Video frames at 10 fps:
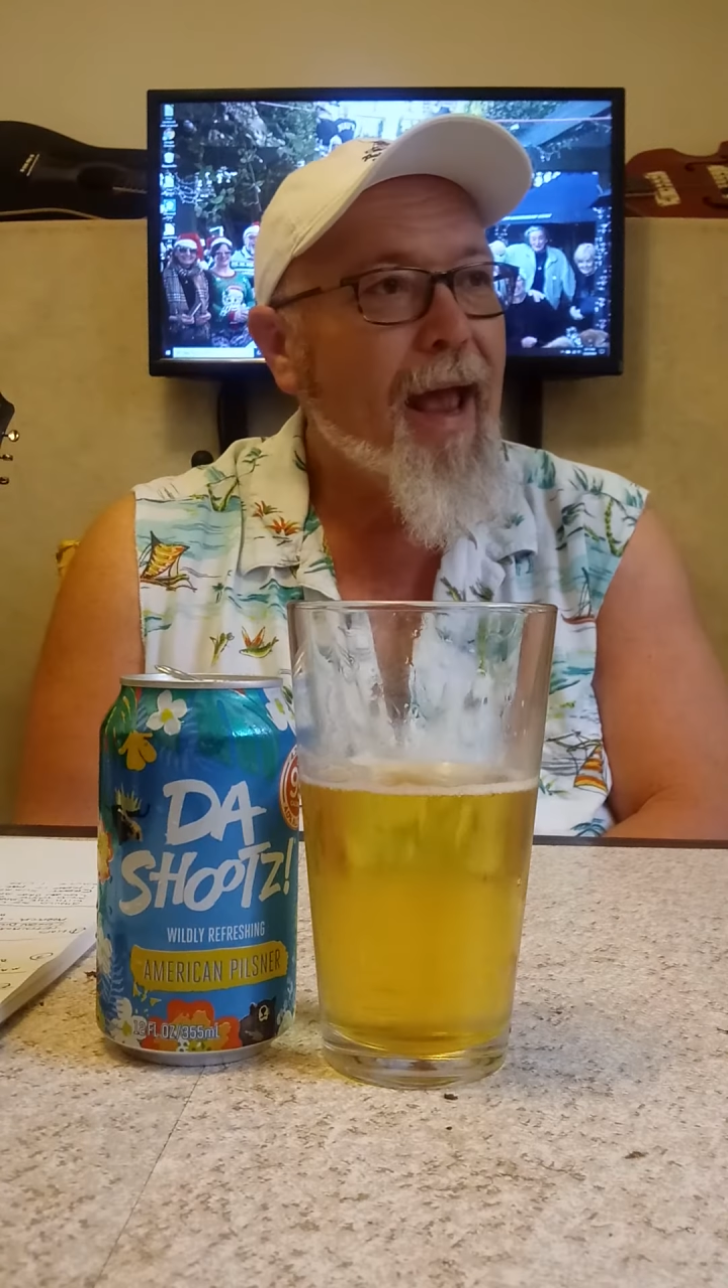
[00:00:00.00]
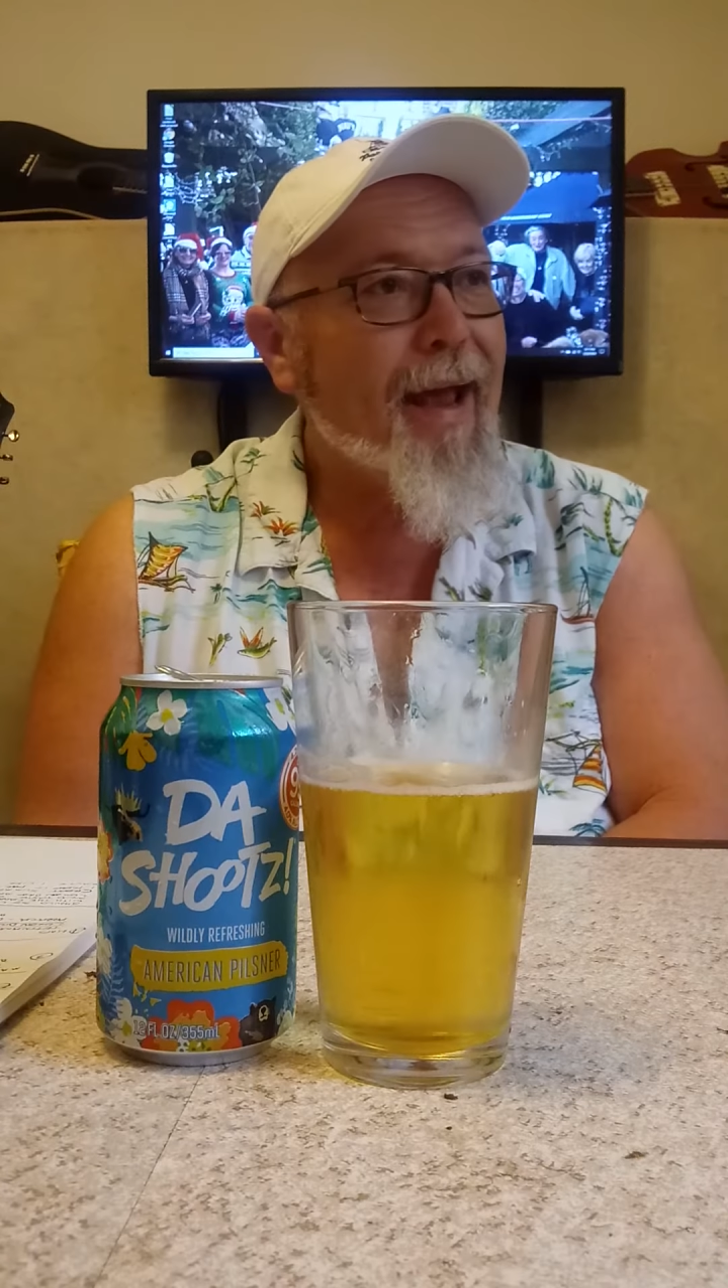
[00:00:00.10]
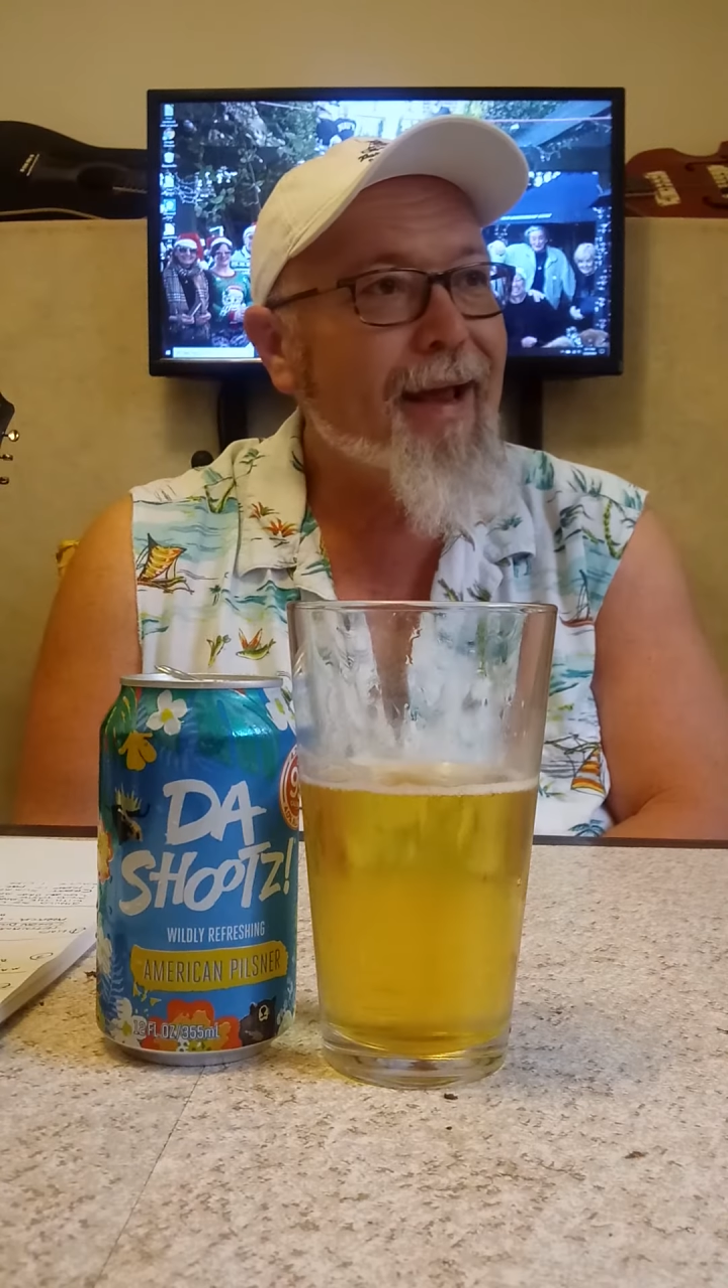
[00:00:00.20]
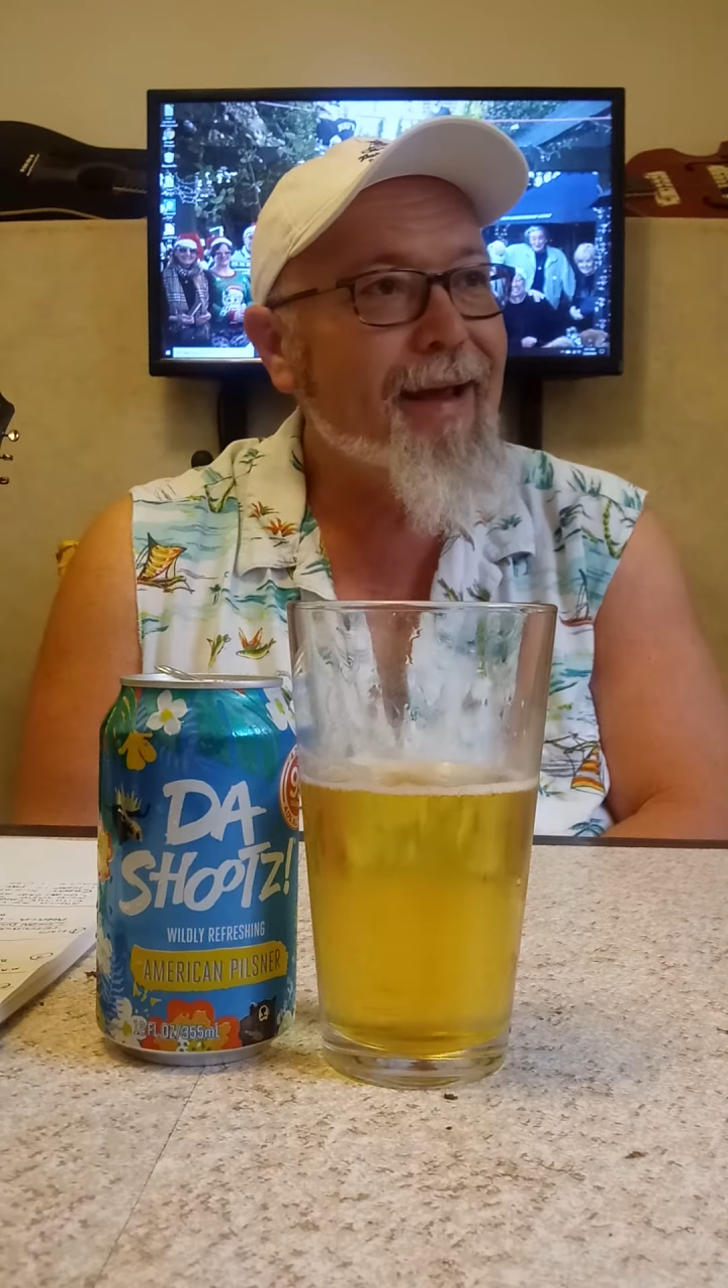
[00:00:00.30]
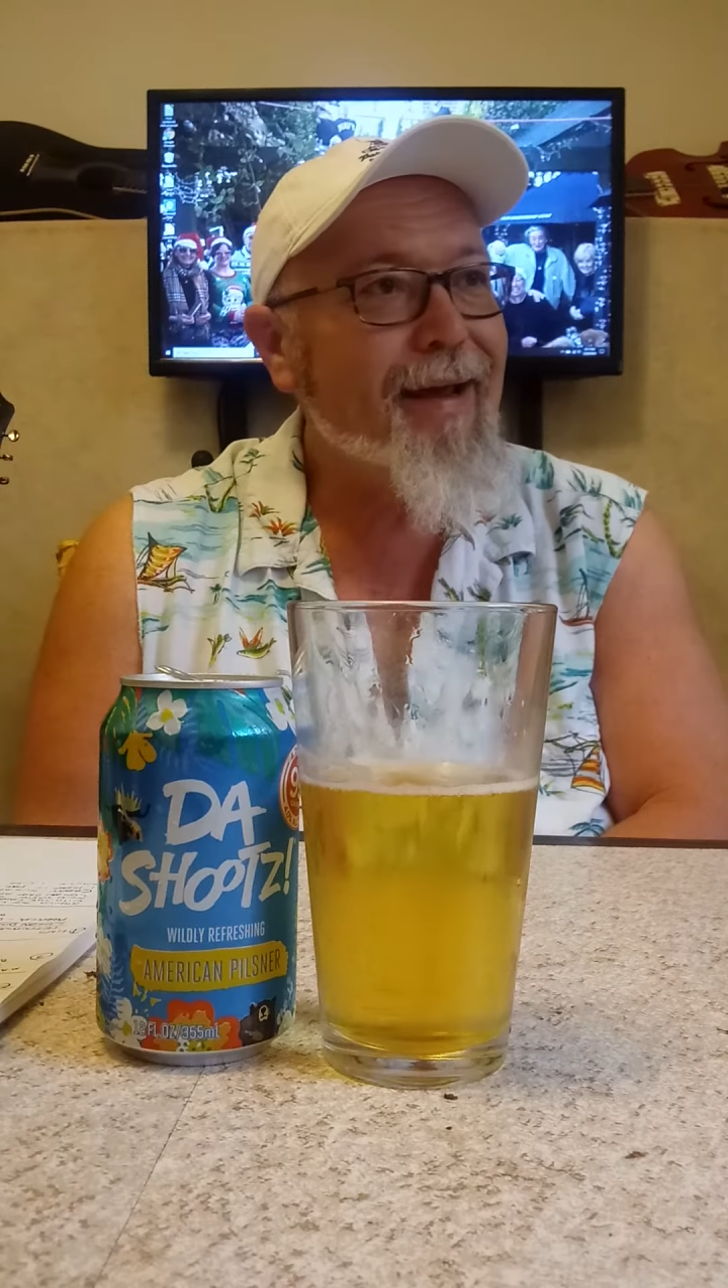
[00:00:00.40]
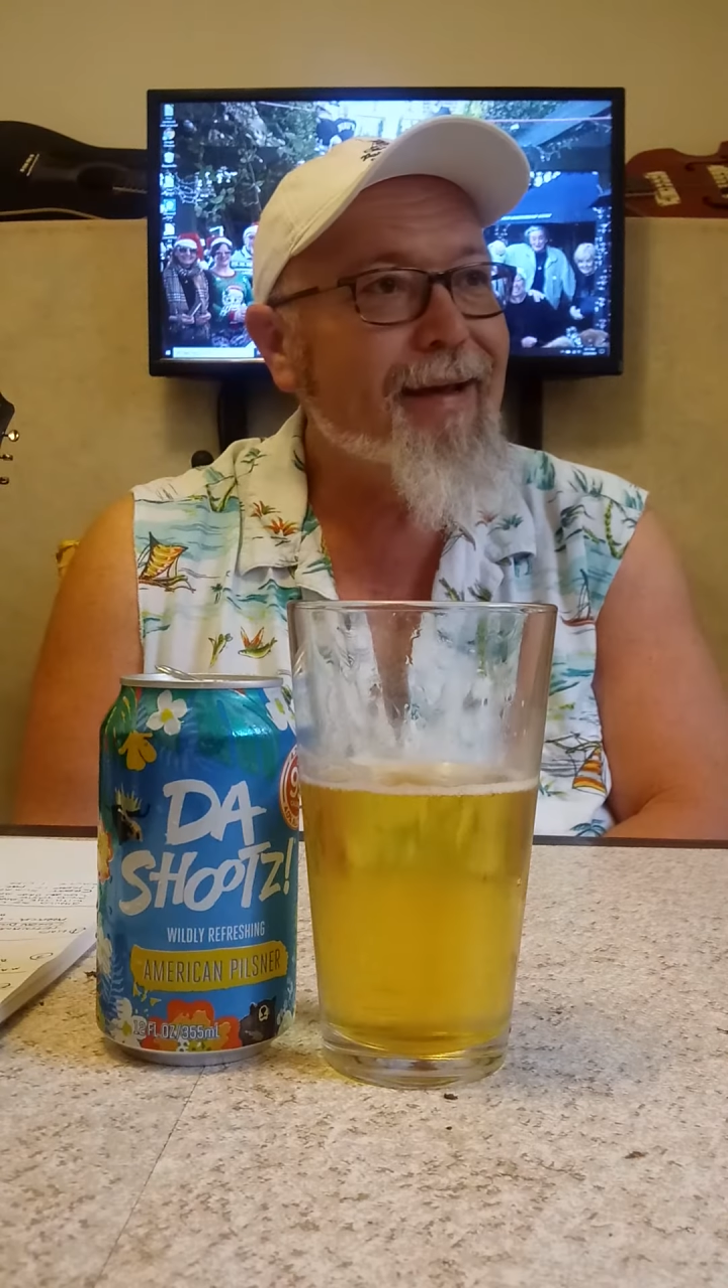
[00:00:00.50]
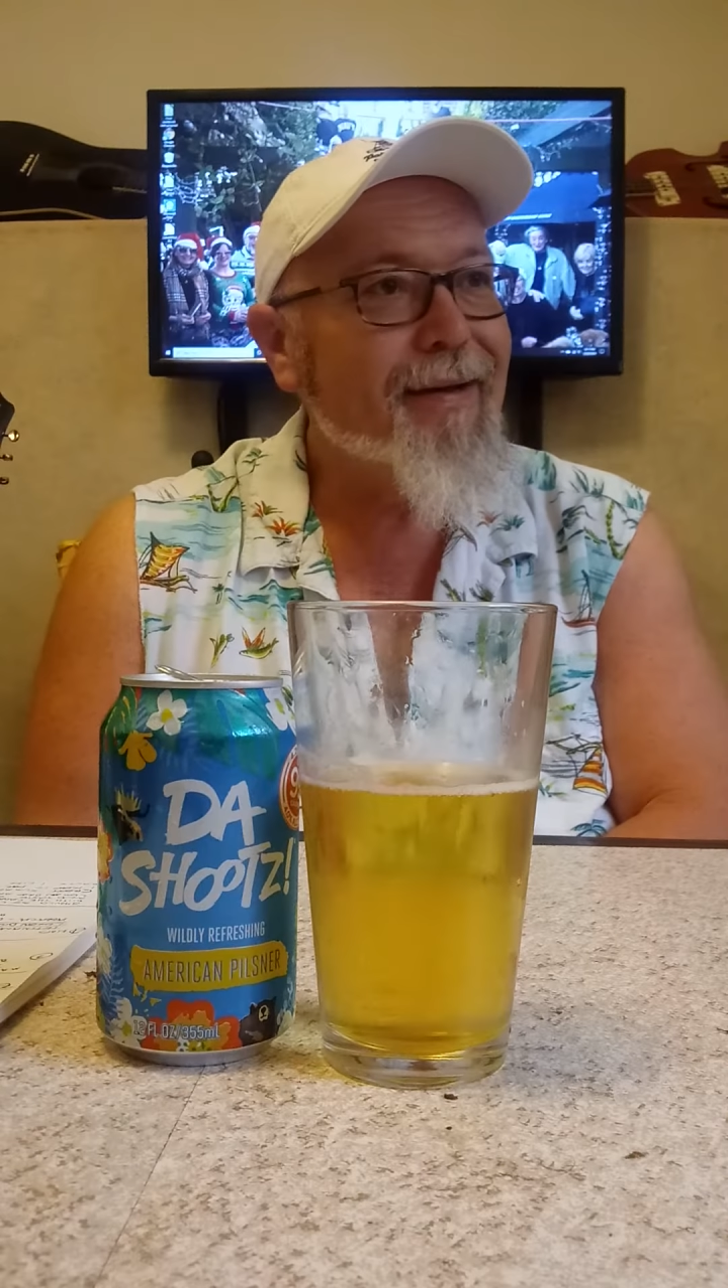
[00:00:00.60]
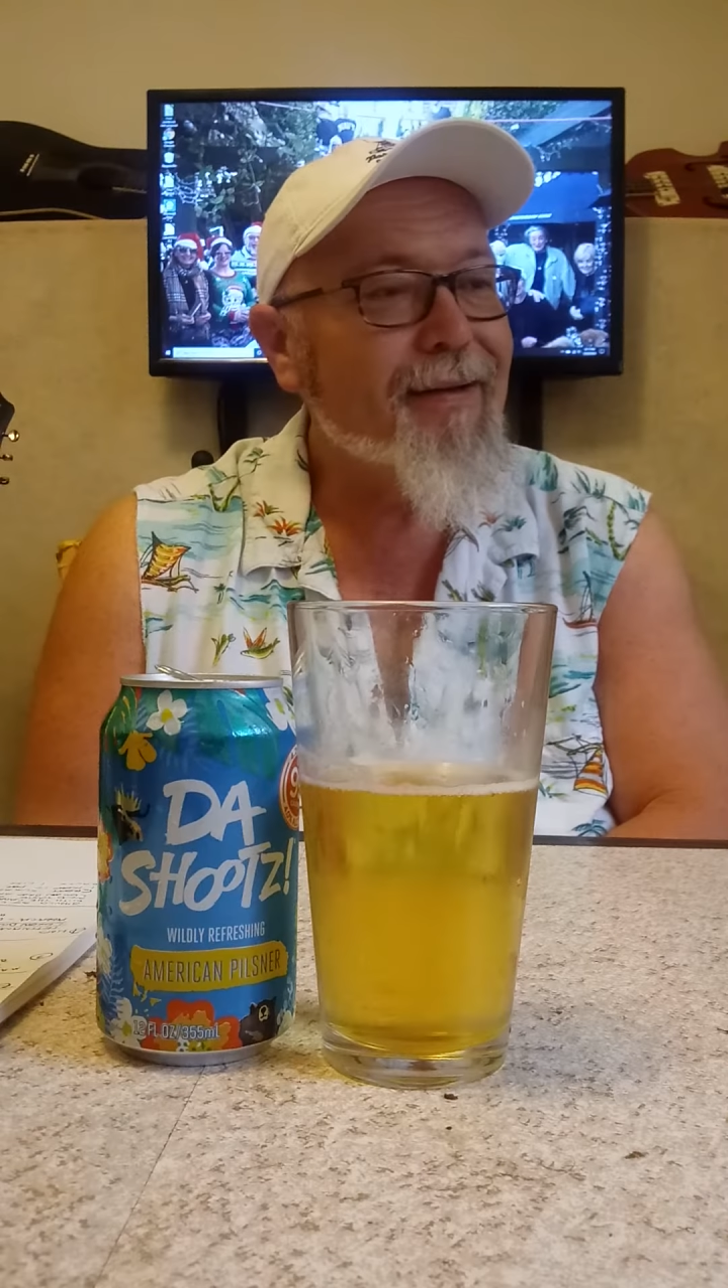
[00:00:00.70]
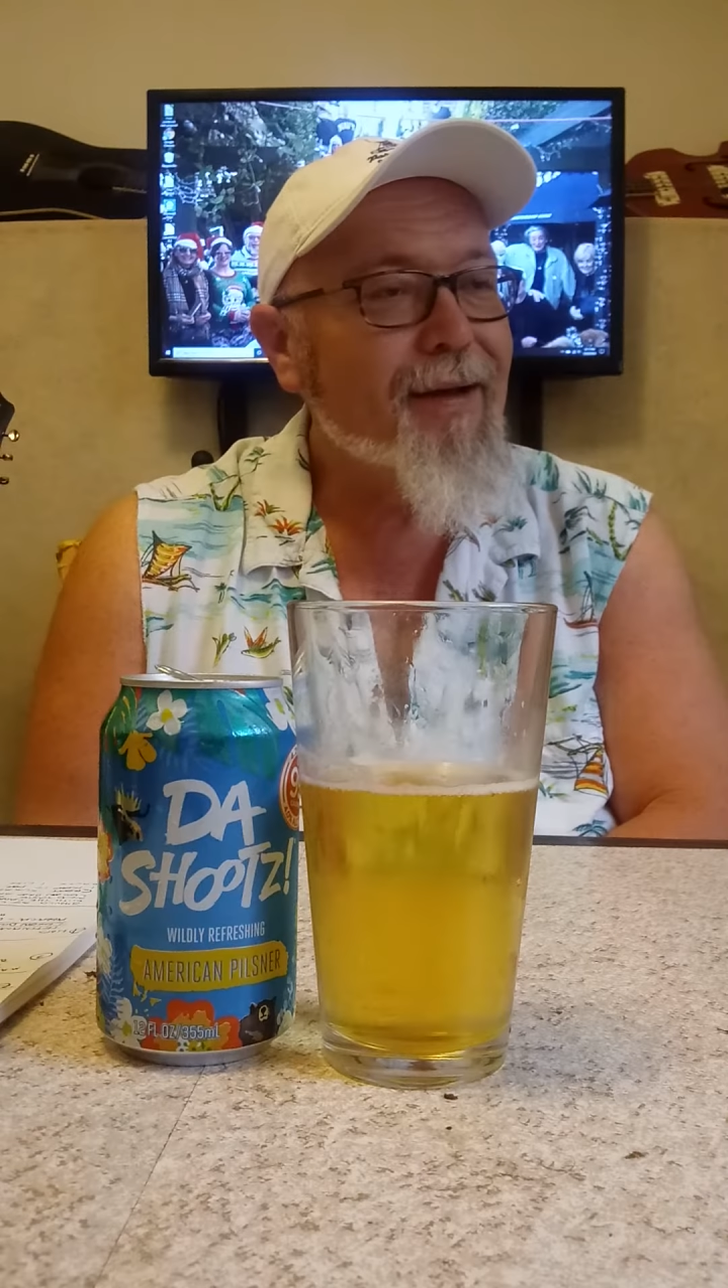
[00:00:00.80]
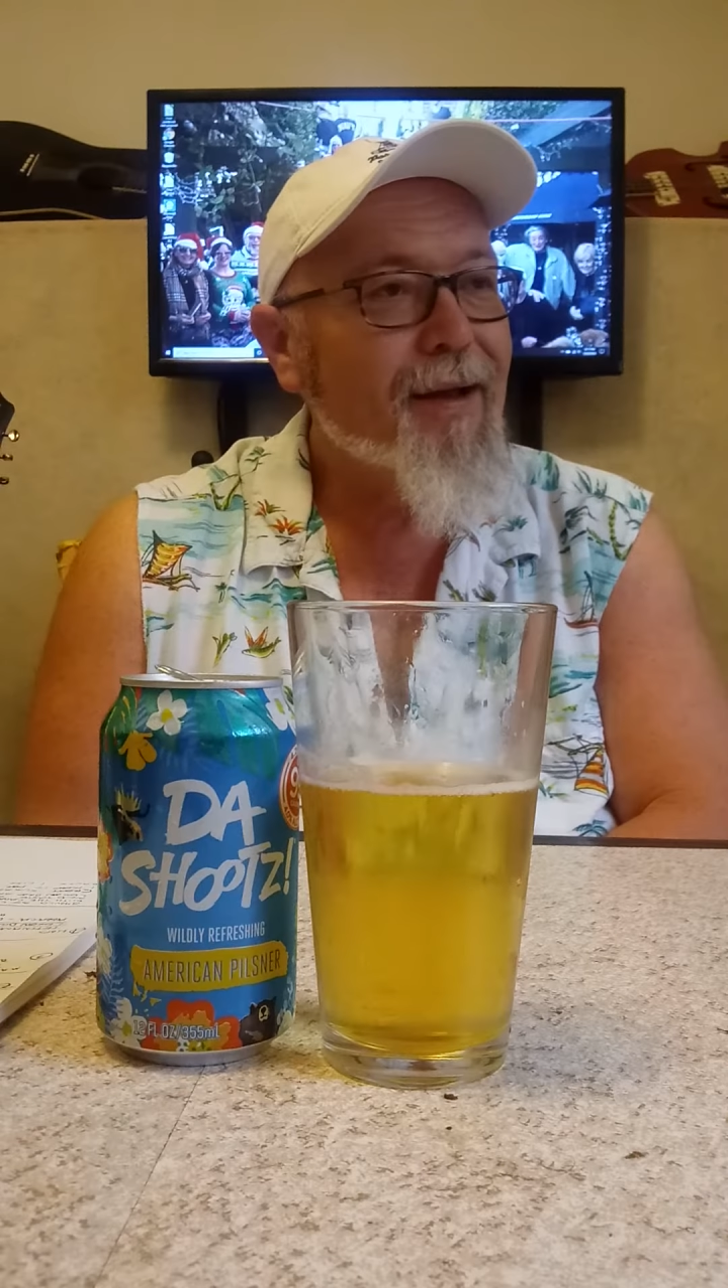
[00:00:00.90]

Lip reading: and